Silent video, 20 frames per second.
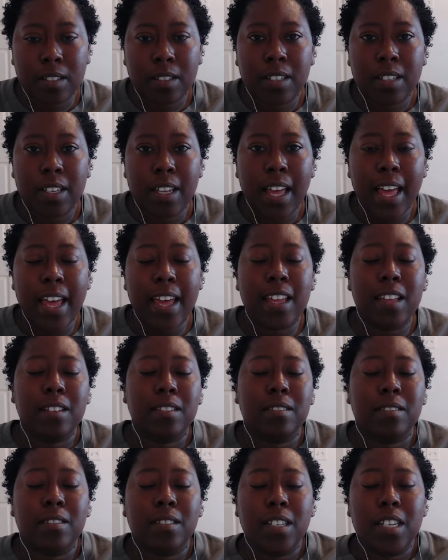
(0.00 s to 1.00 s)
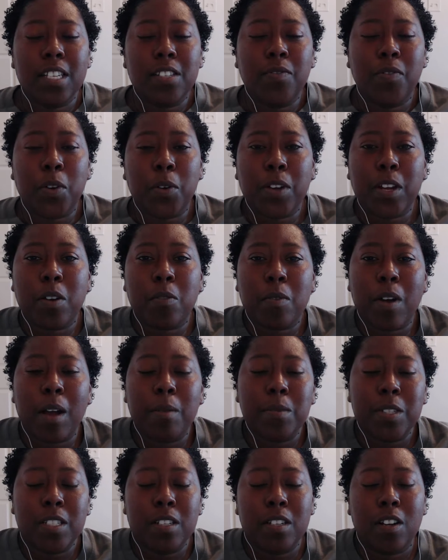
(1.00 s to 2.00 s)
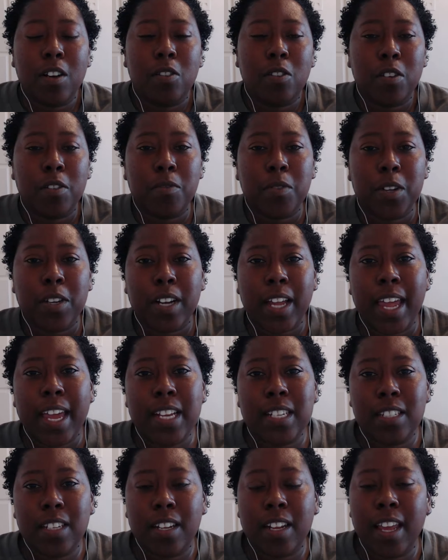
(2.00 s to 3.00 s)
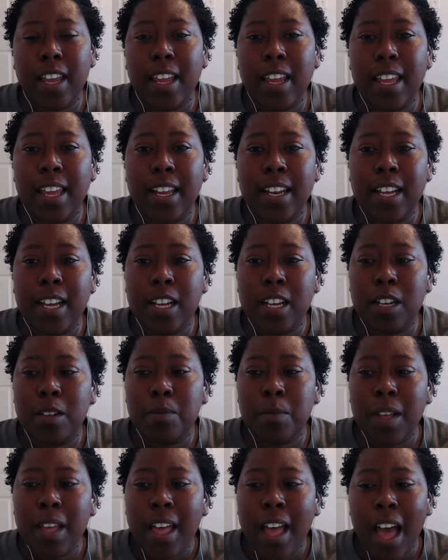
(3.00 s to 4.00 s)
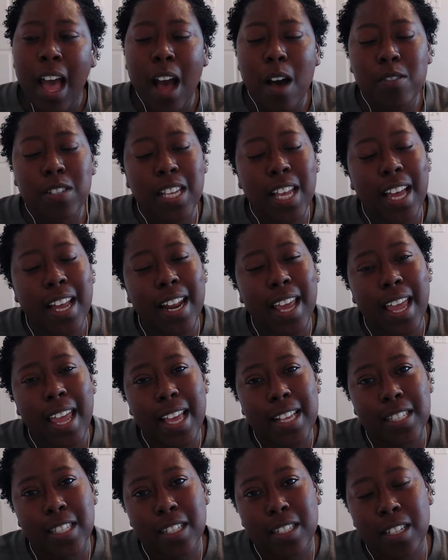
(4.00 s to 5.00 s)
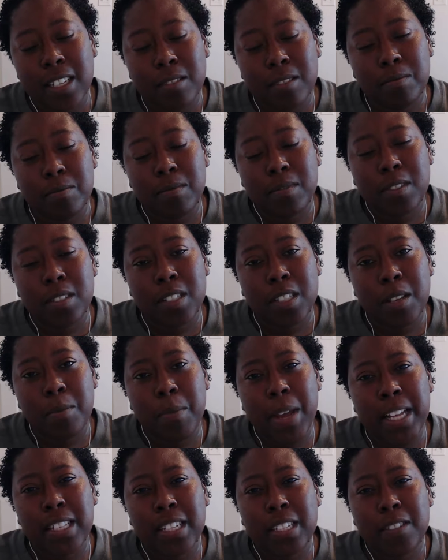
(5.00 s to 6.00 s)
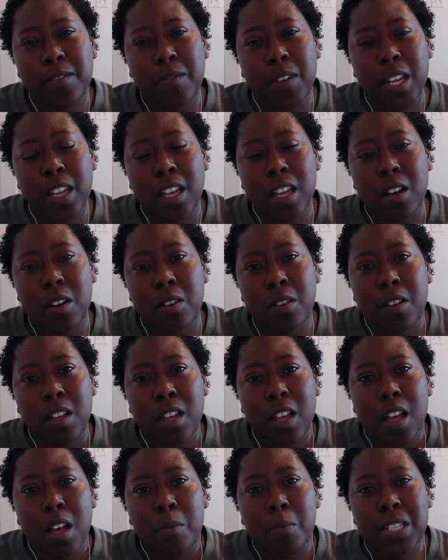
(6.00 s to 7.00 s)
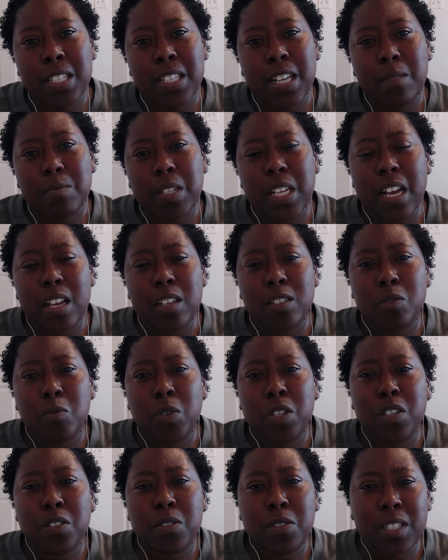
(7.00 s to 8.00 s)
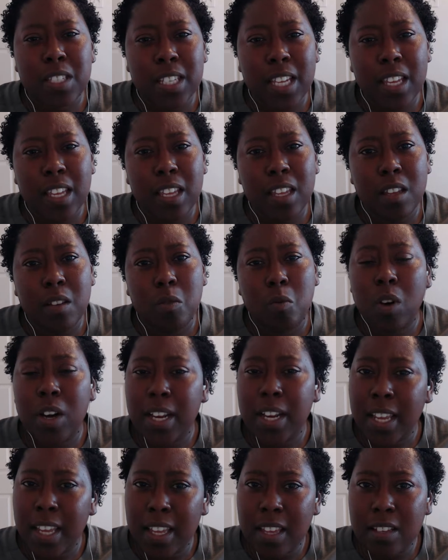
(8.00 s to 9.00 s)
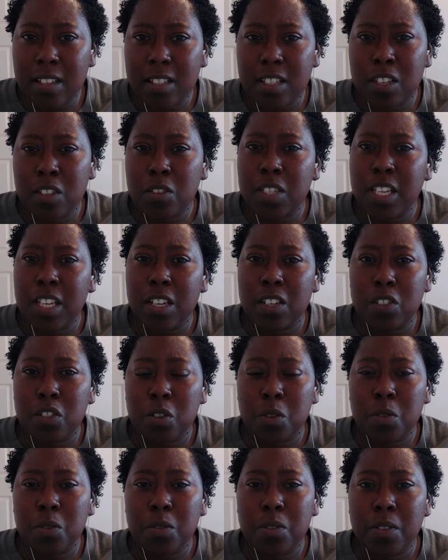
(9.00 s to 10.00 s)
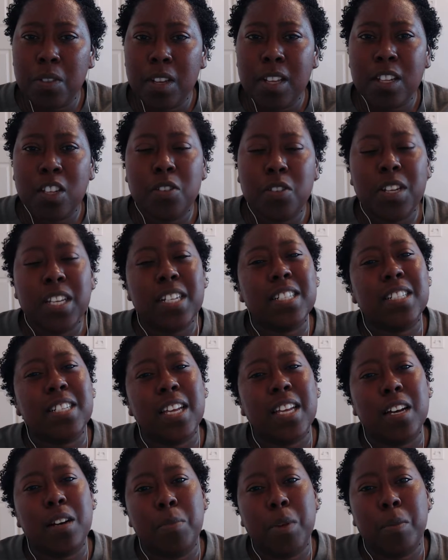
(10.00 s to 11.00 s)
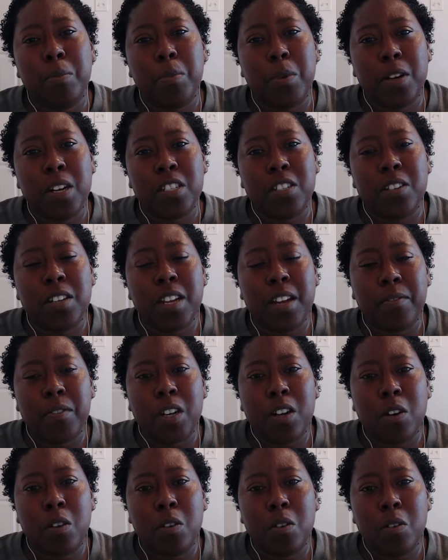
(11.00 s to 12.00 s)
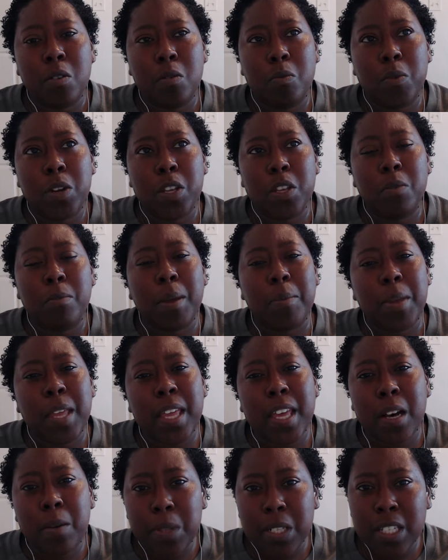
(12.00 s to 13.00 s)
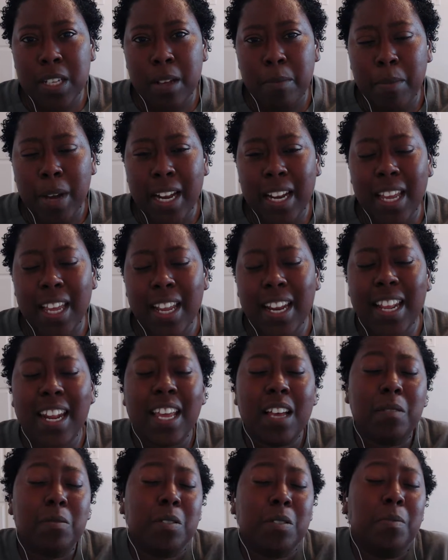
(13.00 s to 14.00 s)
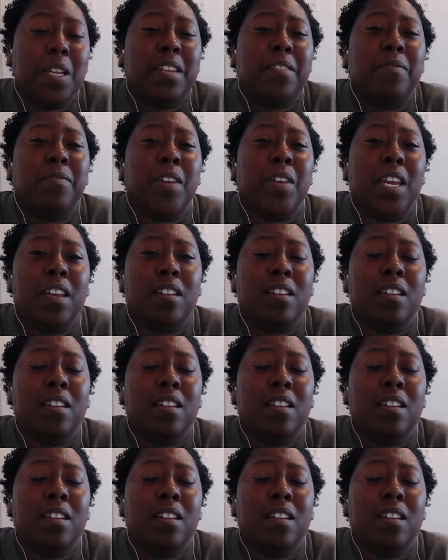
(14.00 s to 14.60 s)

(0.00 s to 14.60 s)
Hey, it's Verika Robinson on a Real Cash today, and I was kind of hesitant to make this video, but sometimes when you see what is and you see the truth, you need to tell people because you never know when you may be helping somebody, and it helps me to vent.